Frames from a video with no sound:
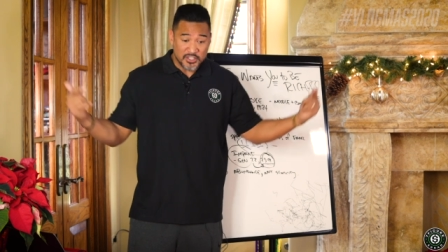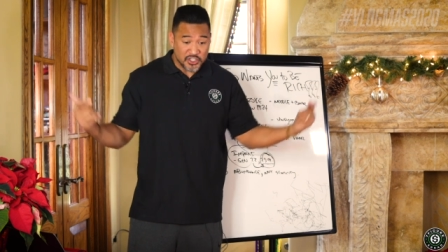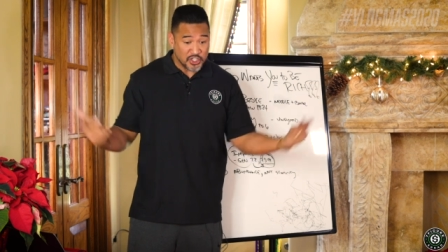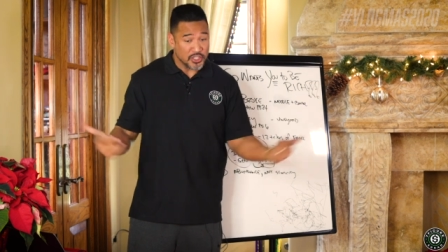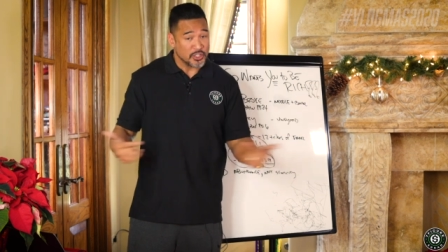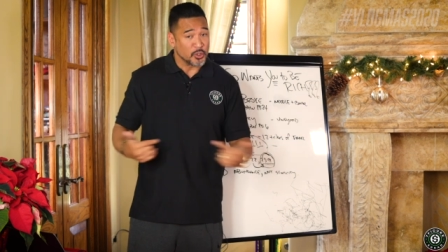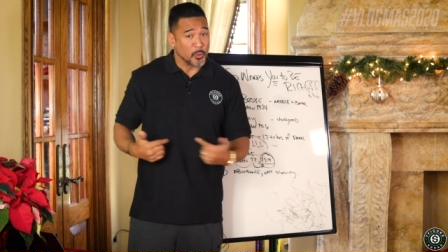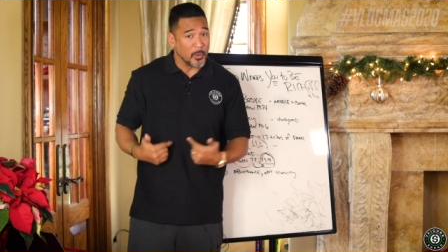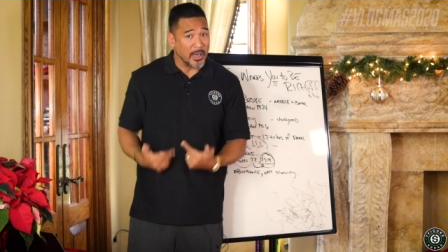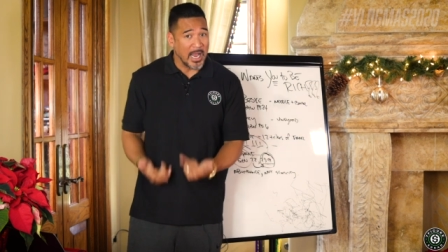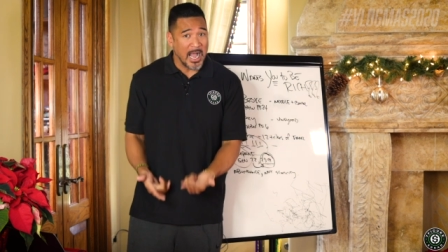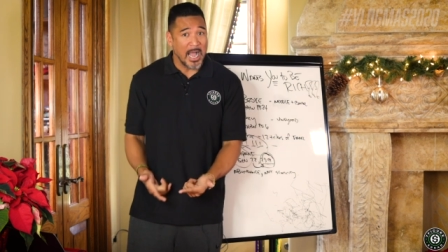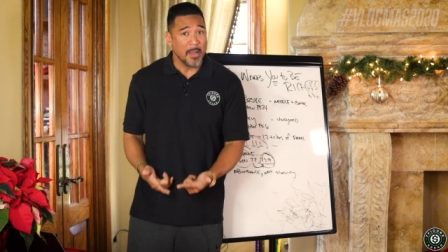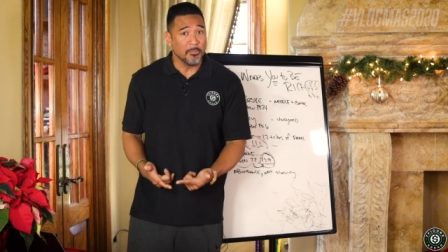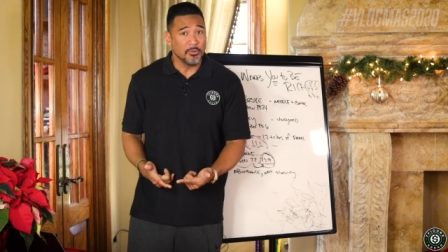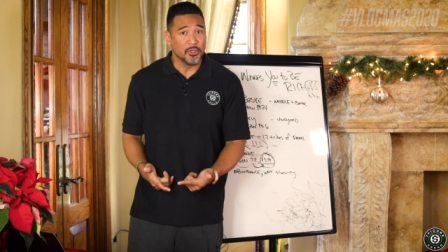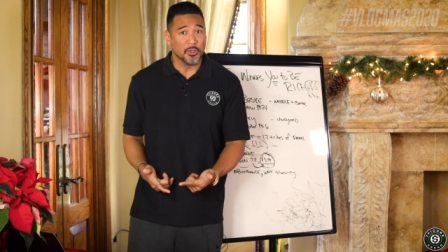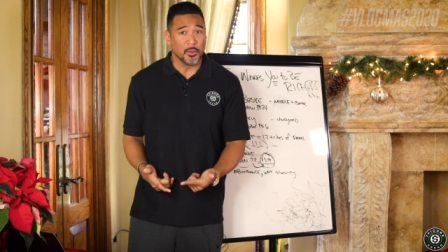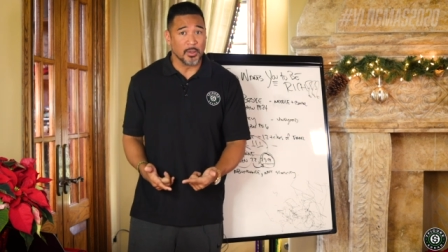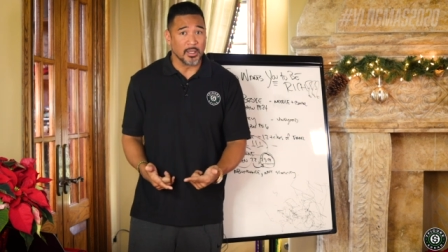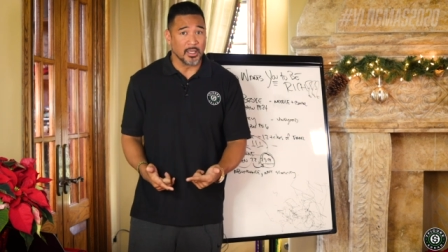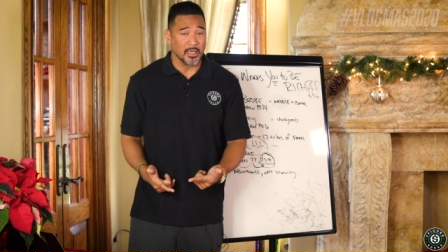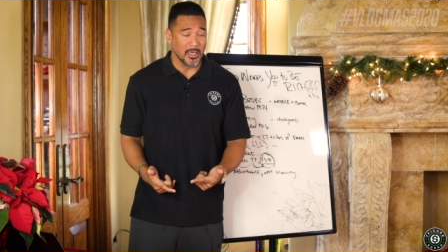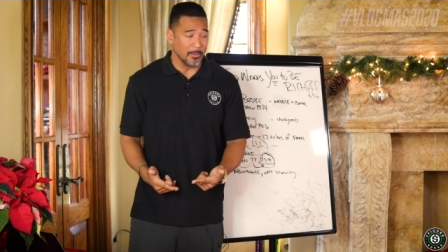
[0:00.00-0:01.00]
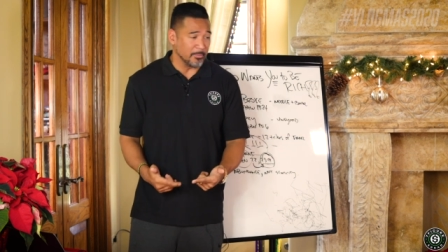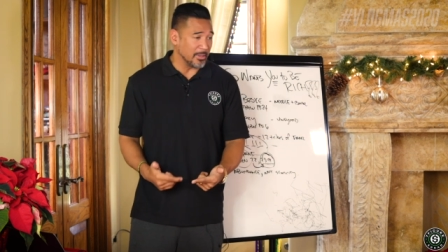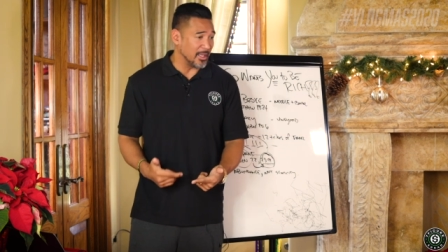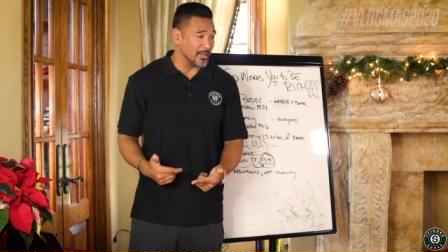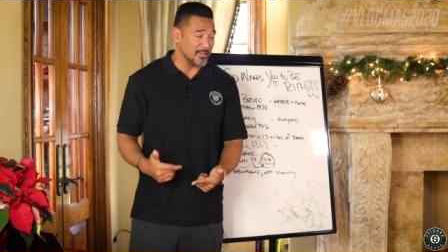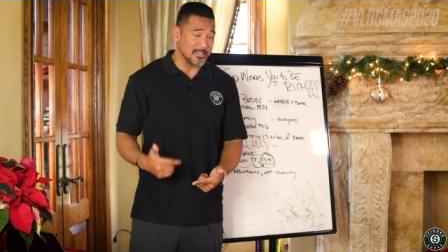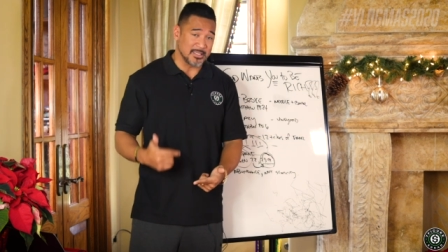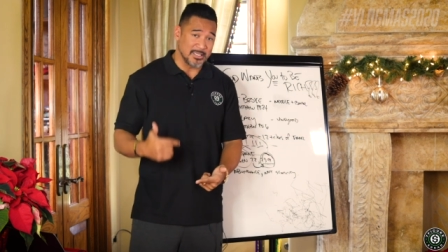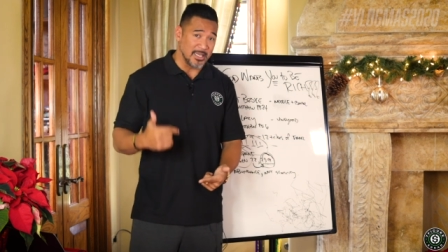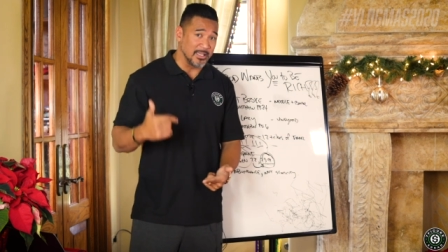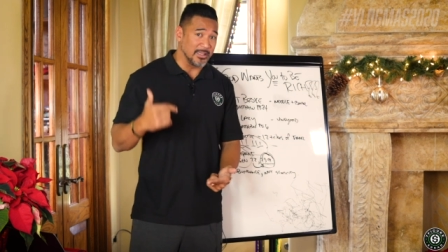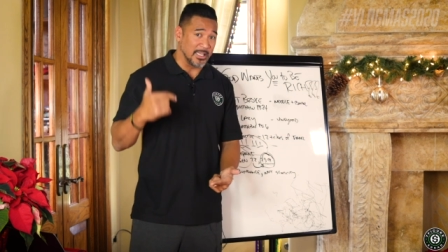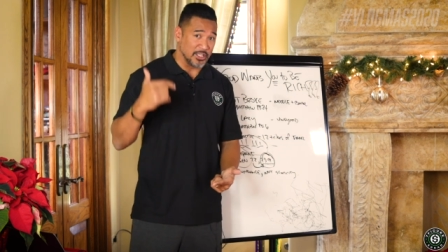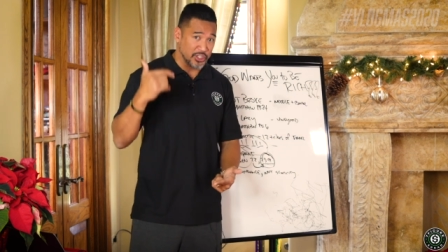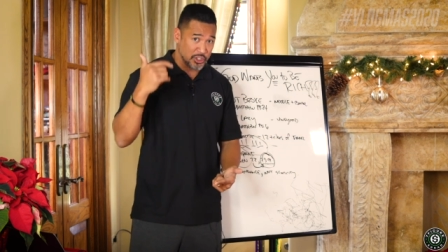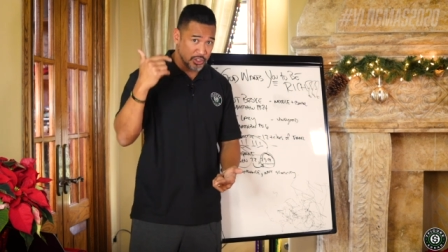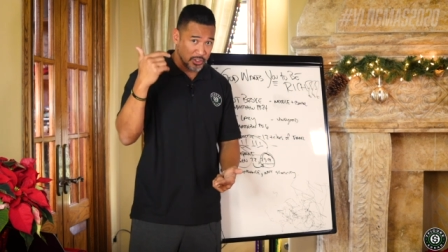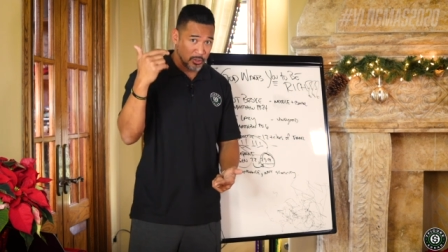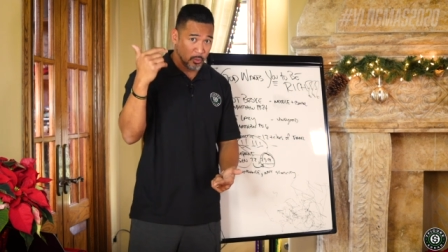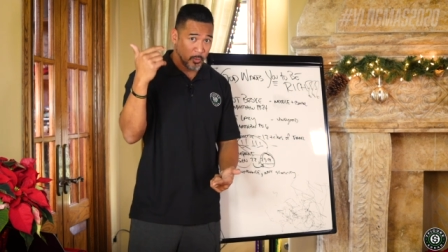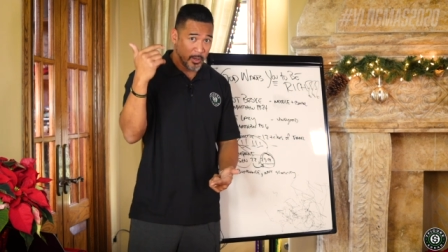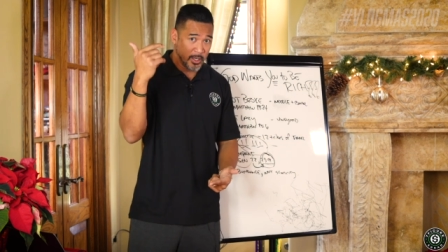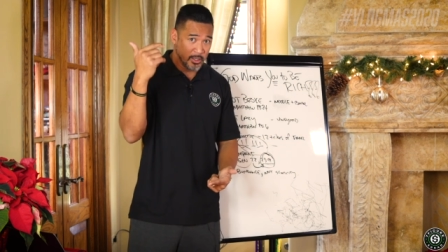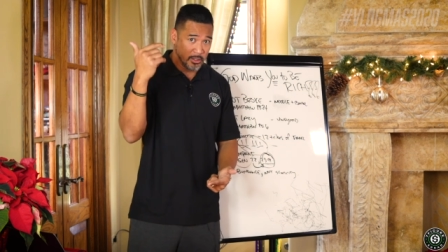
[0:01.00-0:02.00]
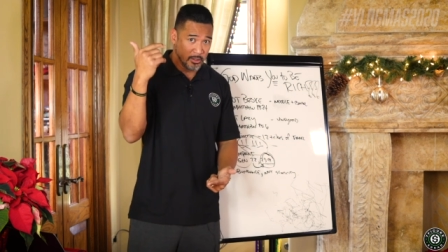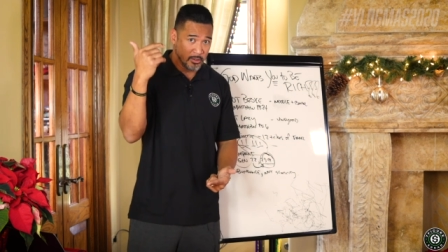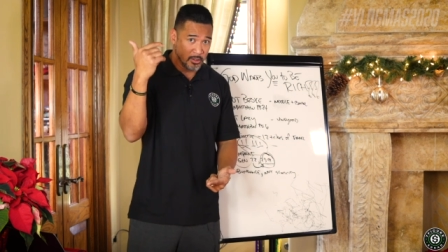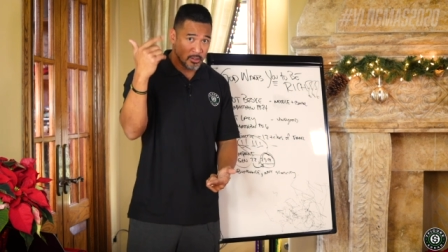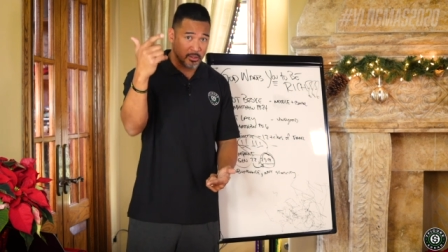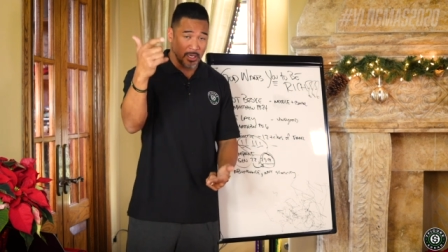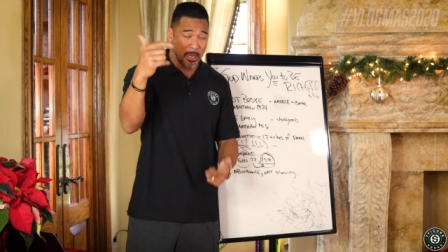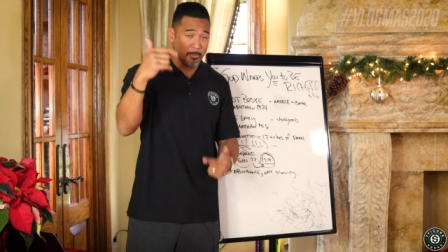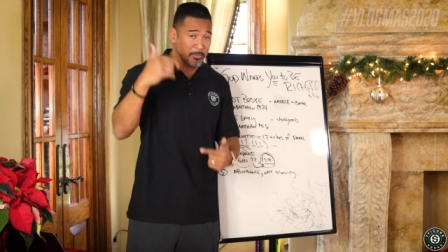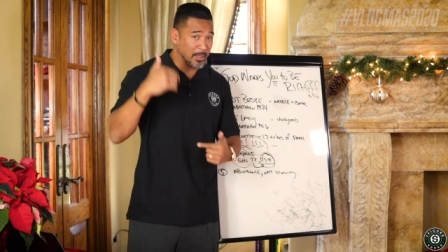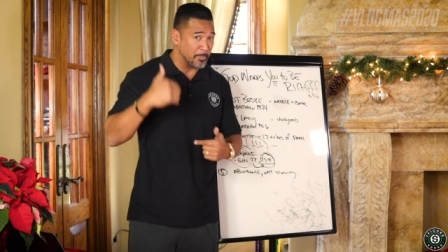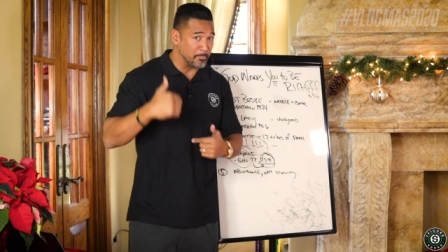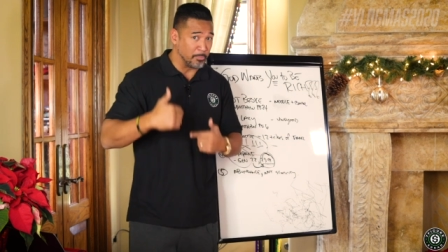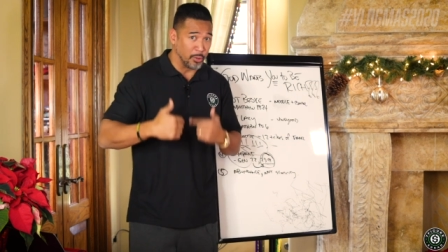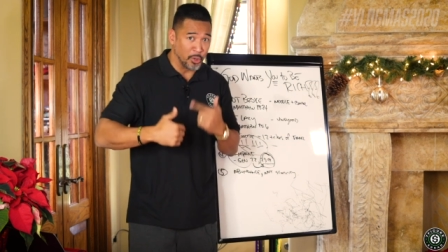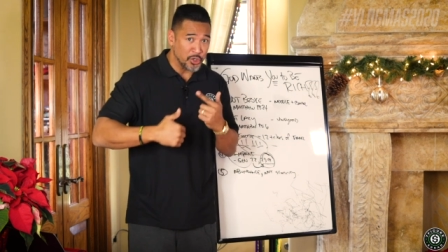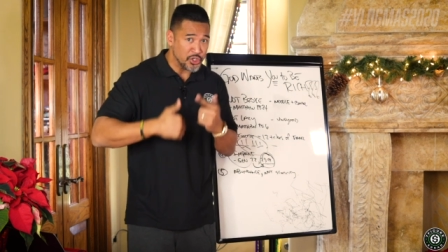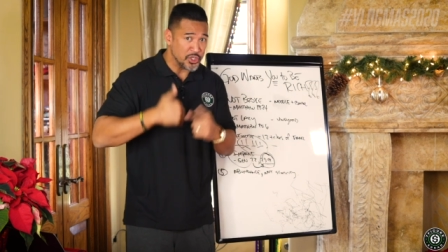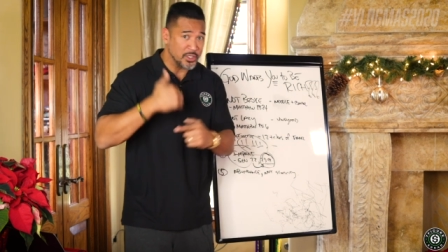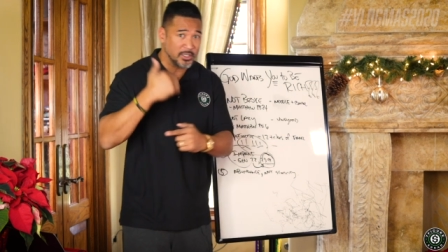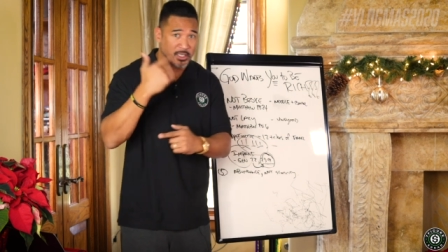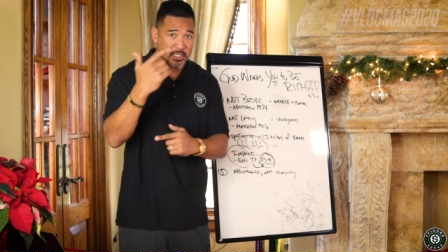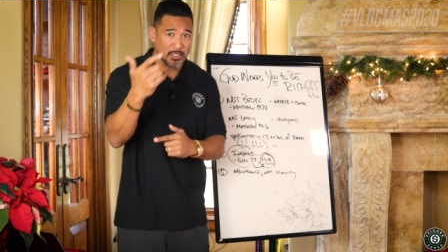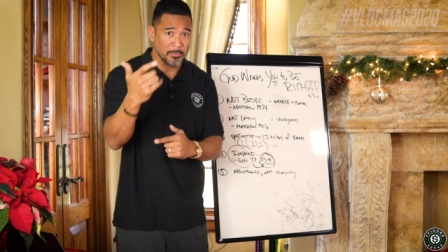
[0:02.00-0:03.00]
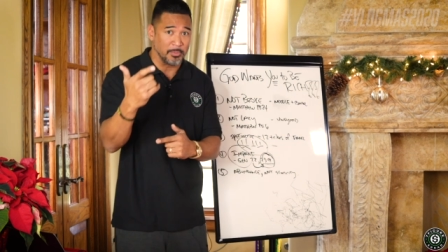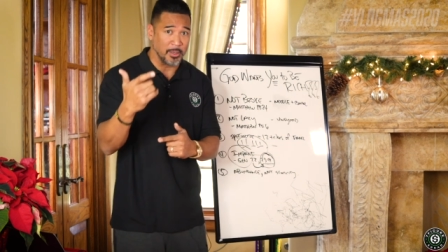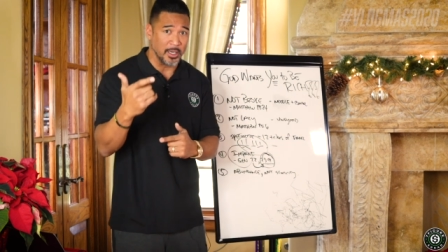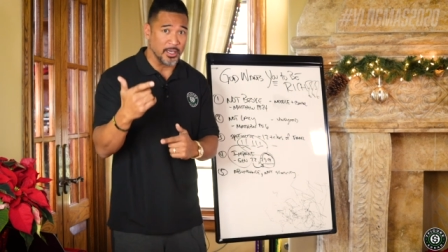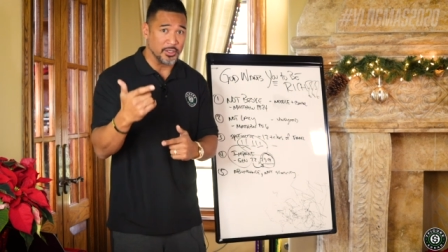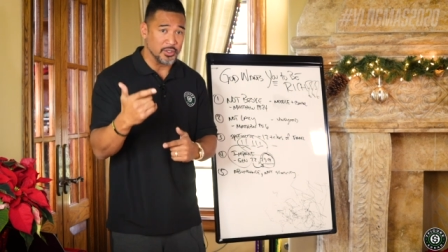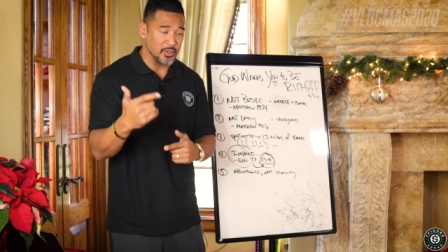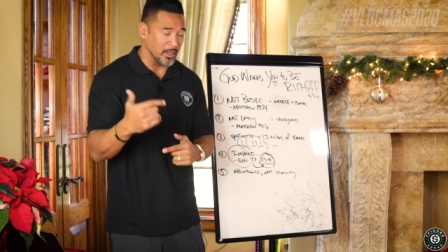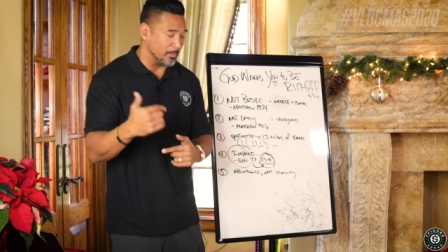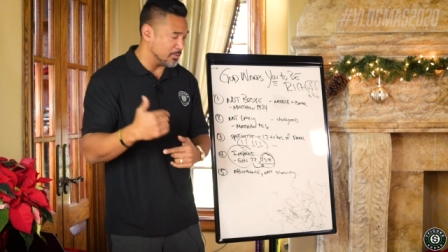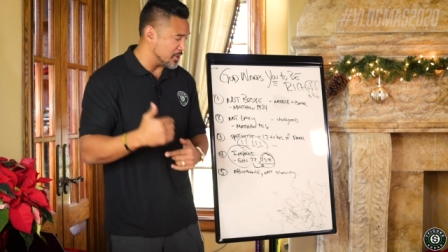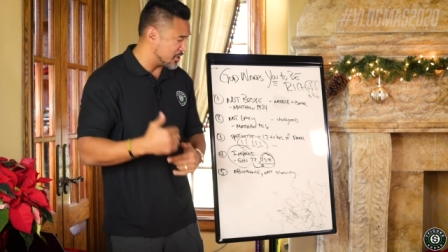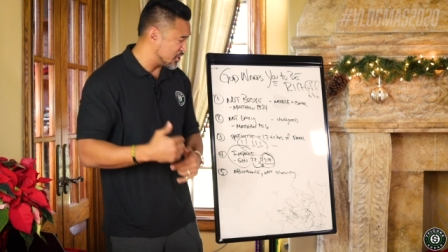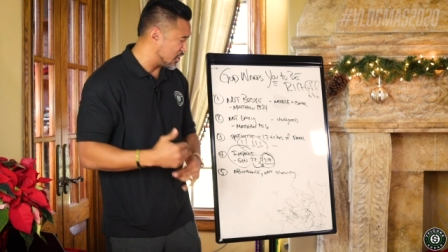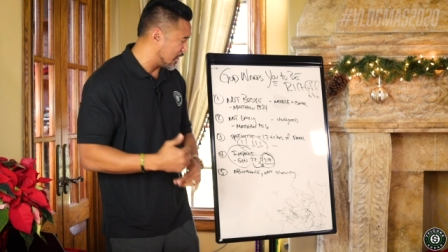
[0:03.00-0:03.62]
that's just the way I'm doing it. I'm not saying that's the way you're, I'm not pushing this upon you.